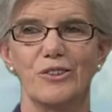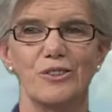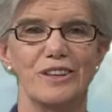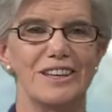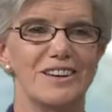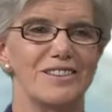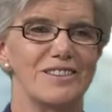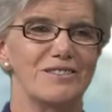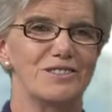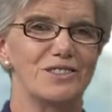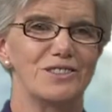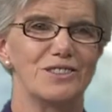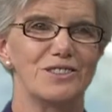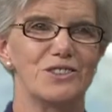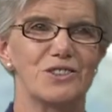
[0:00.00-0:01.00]
give them
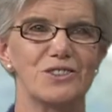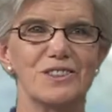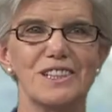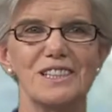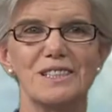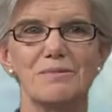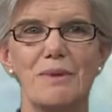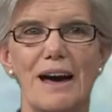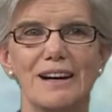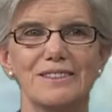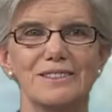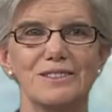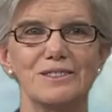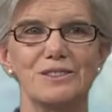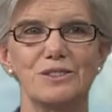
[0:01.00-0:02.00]
to the trees, back
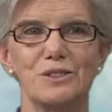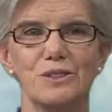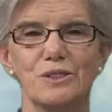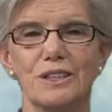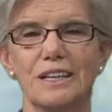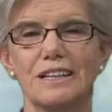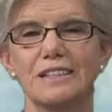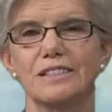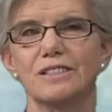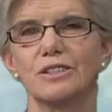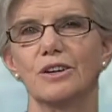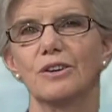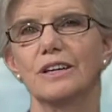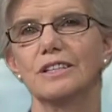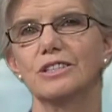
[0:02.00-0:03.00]
to the trees.
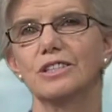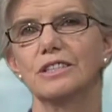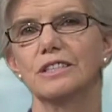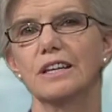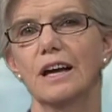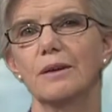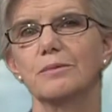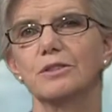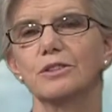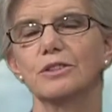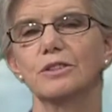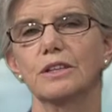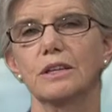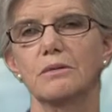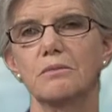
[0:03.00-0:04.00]
So it's just
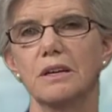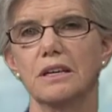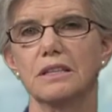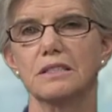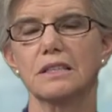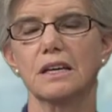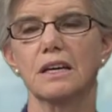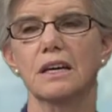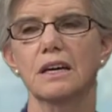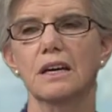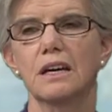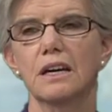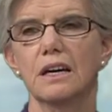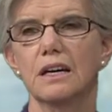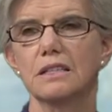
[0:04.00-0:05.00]
absolutely amazing.
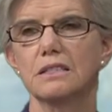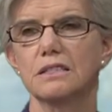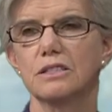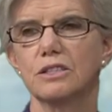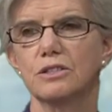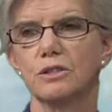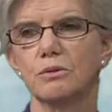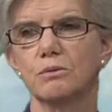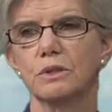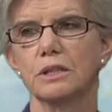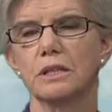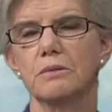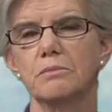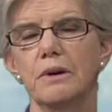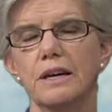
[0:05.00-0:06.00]
Essences are
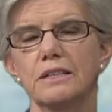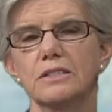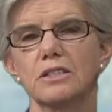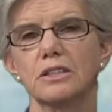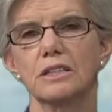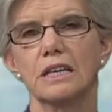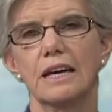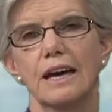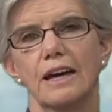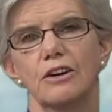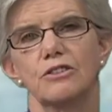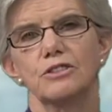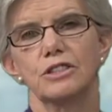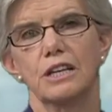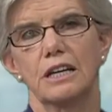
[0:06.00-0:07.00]
really based on the
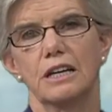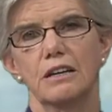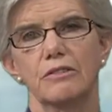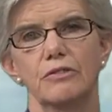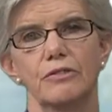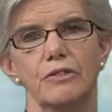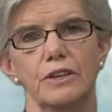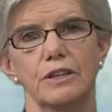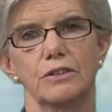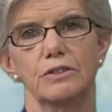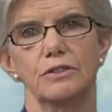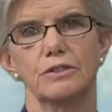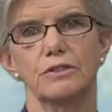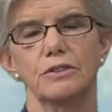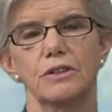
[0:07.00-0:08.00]
energetic
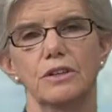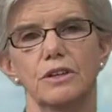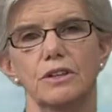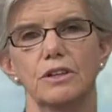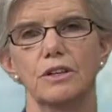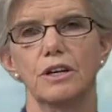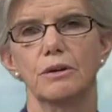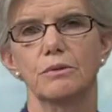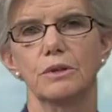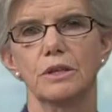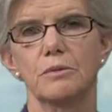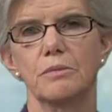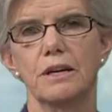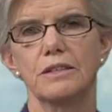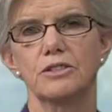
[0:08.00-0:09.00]
field. They're not
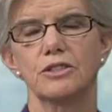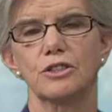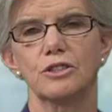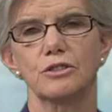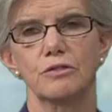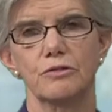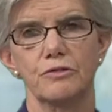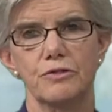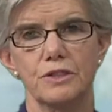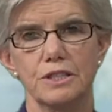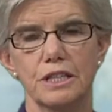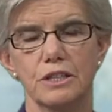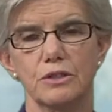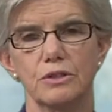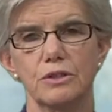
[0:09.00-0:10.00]
really based on your
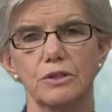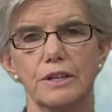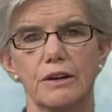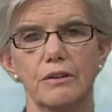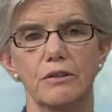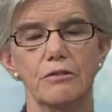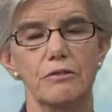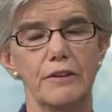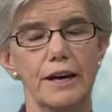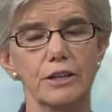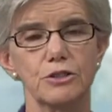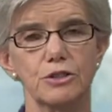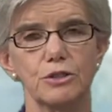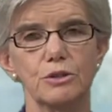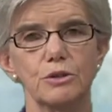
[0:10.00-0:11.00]
physical. They'll
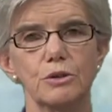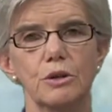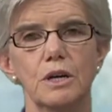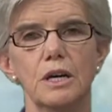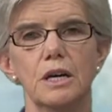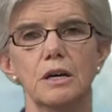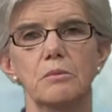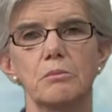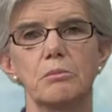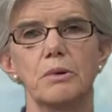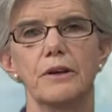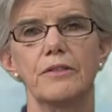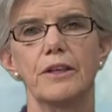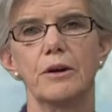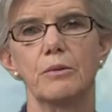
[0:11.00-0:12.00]
affect you,
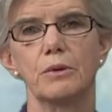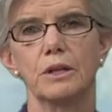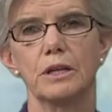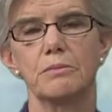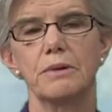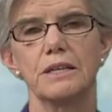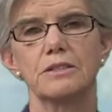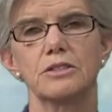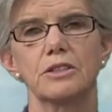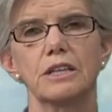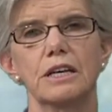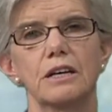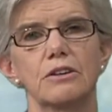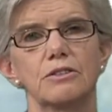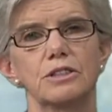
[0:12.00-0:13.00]
but they're really based on
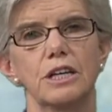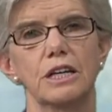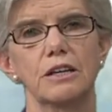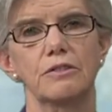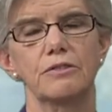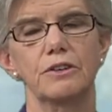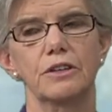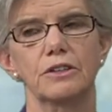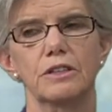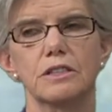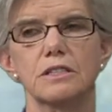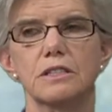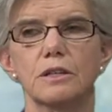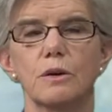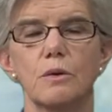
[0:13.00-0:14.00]
the energetic field. And
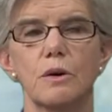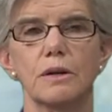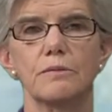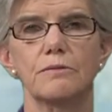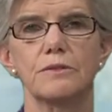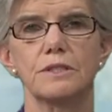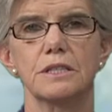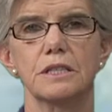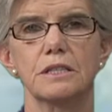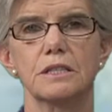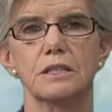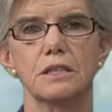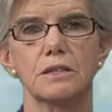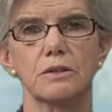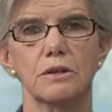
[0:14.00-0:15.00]
it's a quantum physics
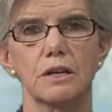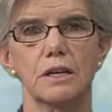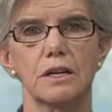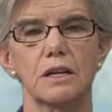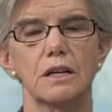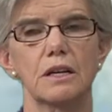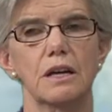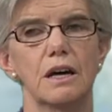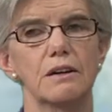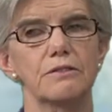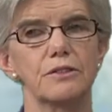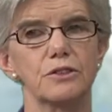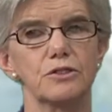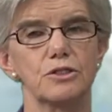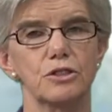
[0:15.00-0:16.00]
theory, and a lot of
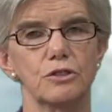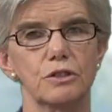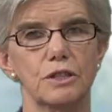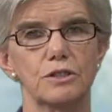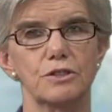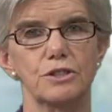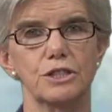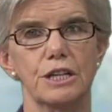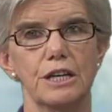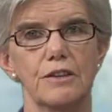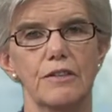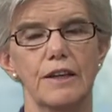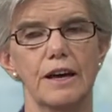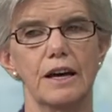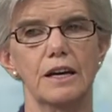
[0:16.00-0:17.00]
folks don't
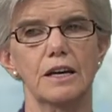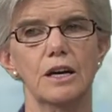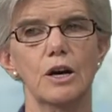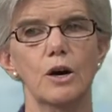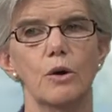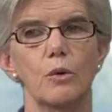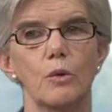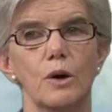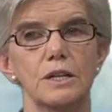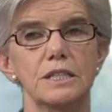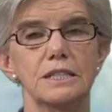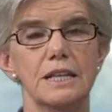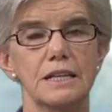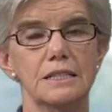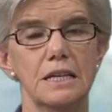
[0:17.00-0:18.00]
understand that.
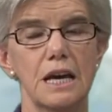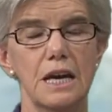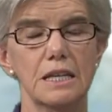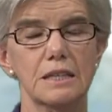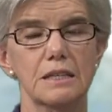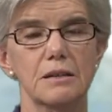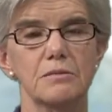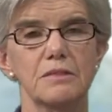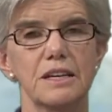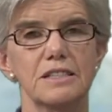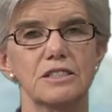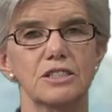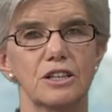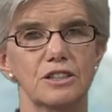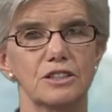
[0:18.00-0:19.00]
Once they take them, they
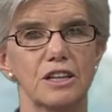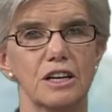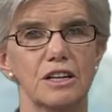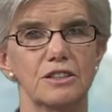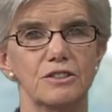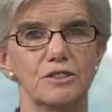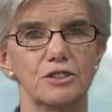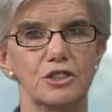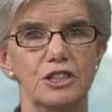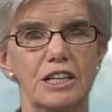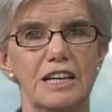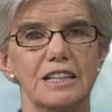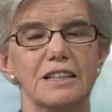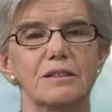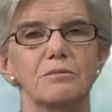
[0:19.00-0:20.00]
start to
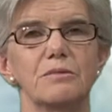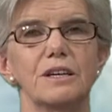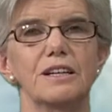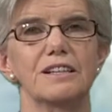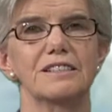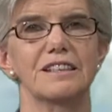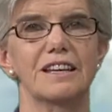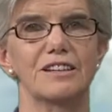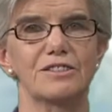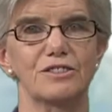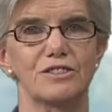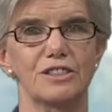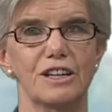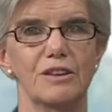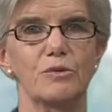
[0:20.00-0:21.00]
understand them because they
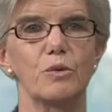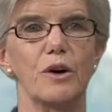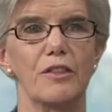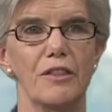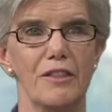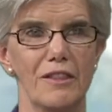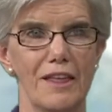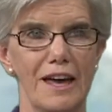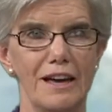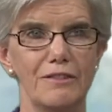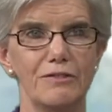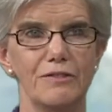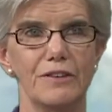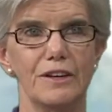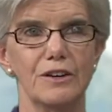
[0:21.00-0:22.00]
understand what they
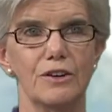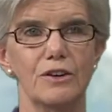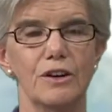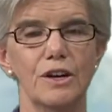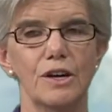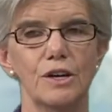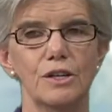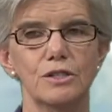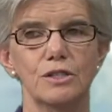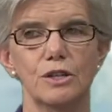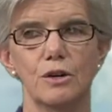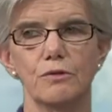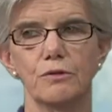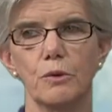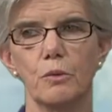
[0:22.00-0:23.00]
feel.
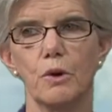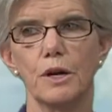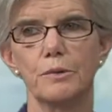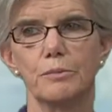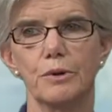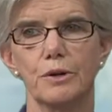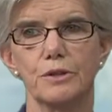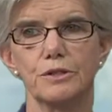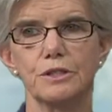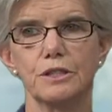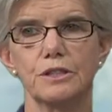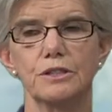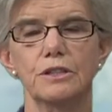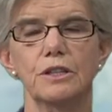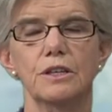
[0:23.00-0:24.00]
So for one
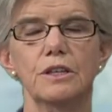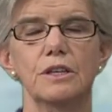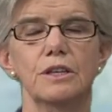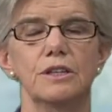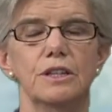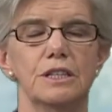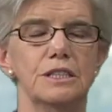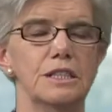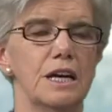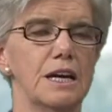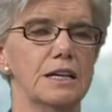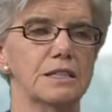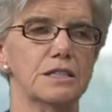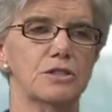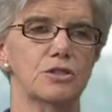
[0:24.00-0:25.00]
person that
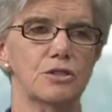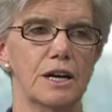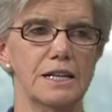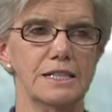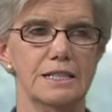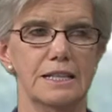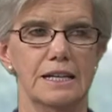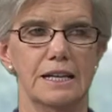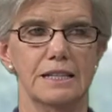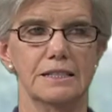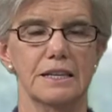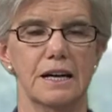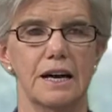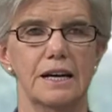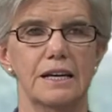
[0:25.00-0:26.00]
takes stress and
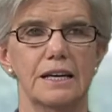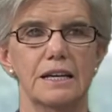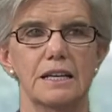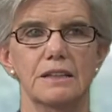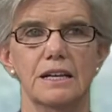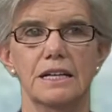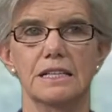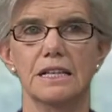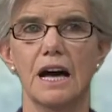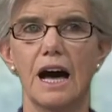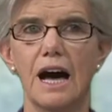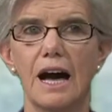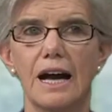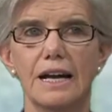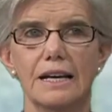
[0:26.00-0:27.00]
anxiety, that is
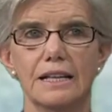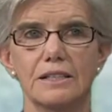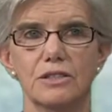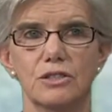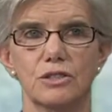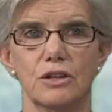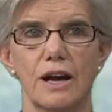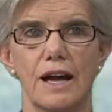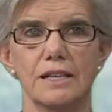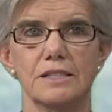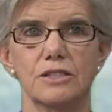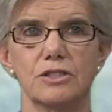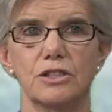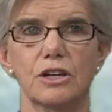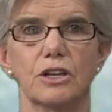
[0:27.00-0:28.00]
highly
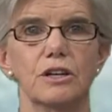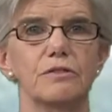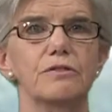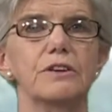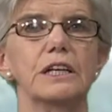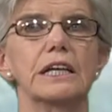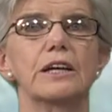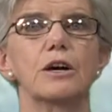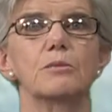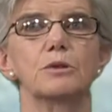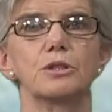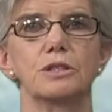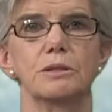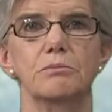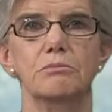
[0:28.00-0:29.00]
stressed, they're going to feel it
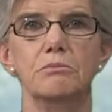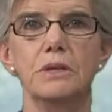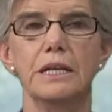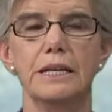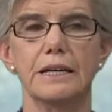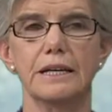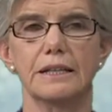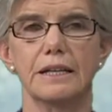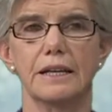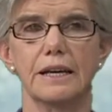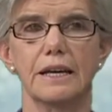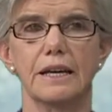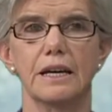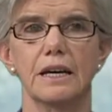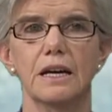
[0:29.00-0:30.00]
almost
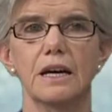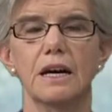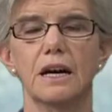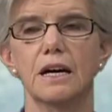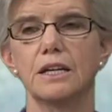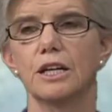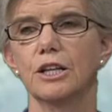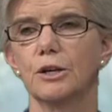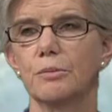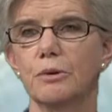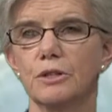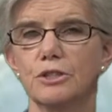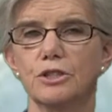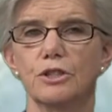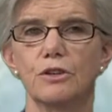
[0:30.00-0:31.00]
immediately. Another
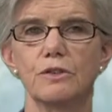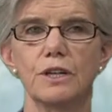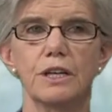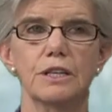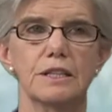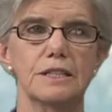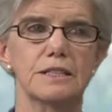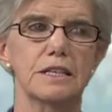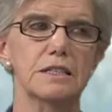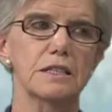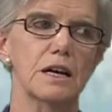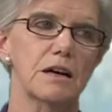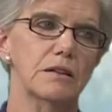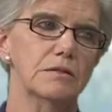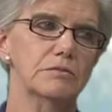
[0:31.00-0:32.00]
person over here that says,
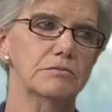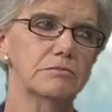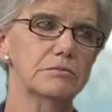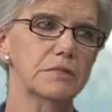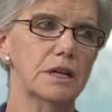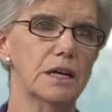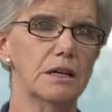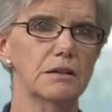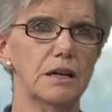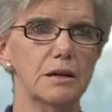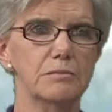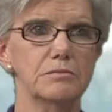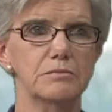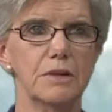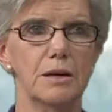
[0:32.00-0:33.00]
oh, well,
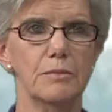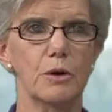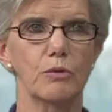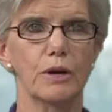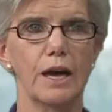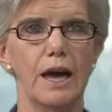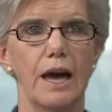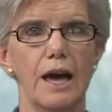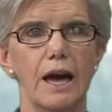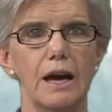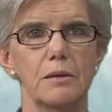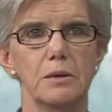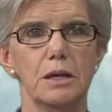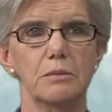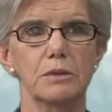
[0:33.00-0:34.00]
I'm okay.
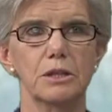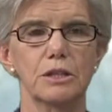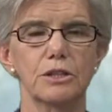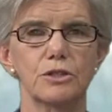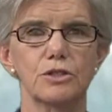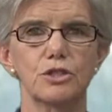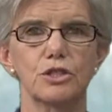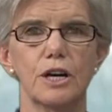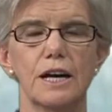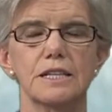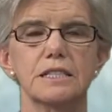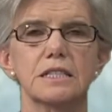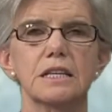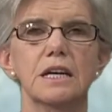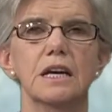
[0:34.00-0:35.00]
I mean, I'm a little stressed.